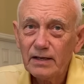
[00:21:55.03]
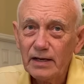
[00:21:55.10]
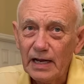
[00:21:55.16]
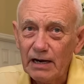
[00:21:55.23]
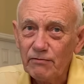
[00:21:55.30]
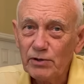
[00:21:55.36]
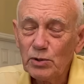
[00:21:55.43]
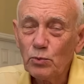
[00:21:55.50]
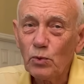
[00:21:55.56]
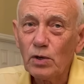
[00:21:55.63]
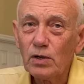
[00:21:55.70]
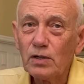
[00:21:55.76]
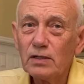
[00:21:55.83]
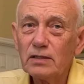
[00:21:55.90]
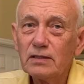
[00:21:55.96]
Every
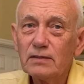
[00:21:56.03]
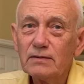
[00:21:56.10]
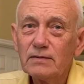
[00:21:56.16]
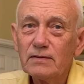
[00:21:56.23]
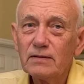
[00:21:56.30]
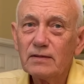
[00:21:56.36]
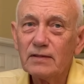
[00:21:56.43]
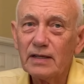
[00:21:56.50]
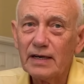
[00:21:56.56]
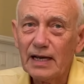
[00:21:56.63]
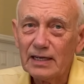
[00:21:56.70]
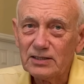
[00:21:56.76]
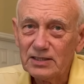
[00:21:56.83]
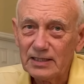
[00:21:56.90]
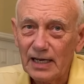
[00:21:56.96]
word that I
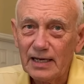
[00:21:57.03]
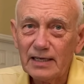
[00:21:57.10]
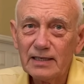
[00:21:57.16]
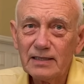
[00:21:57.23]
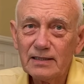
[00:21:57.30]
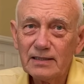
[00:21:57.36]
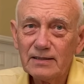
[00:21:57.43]
say,